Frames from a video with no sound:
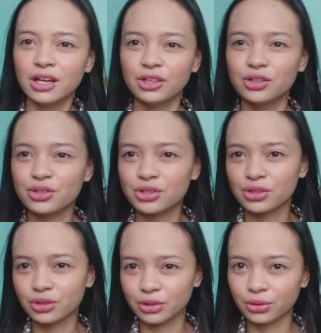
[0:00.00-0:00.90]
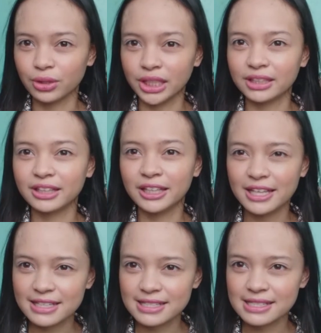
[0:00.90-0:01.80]
you should read
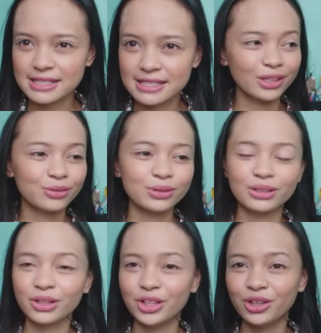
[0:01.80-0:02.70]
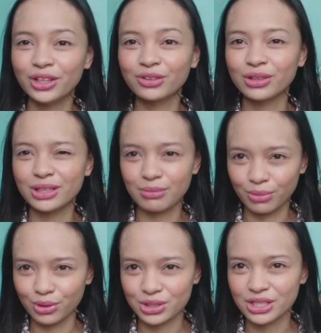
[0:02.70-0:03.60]
this to turn you into an
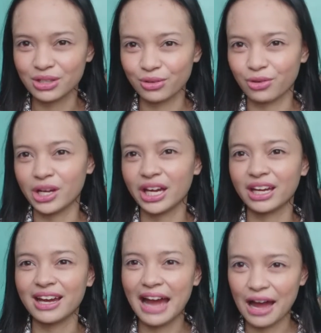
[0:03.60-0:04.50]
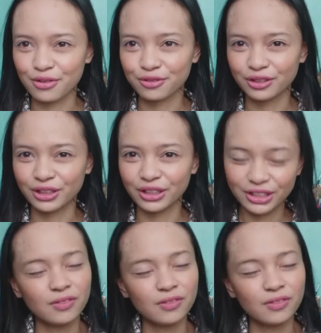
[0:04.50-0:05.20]
emotional wreck after.